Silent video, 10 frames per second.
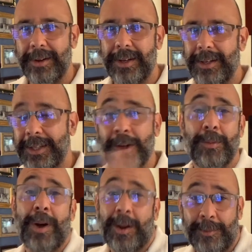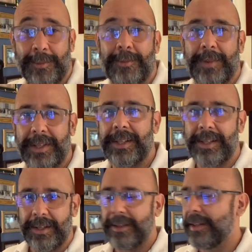a single mom,
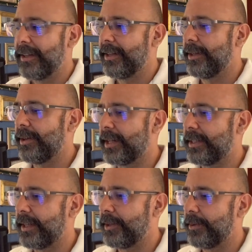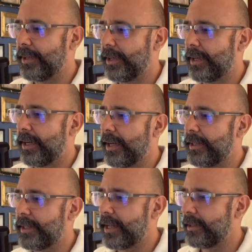basically, who got together with a high
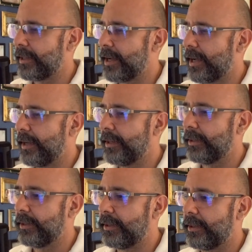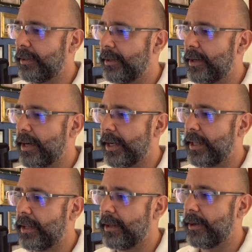status guy or a
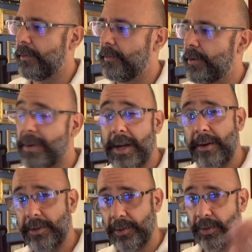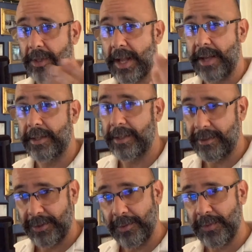from a higher social class, and
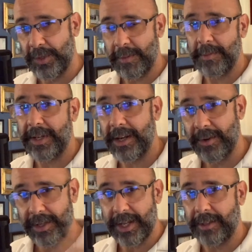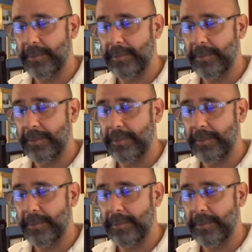so she maybe inherited that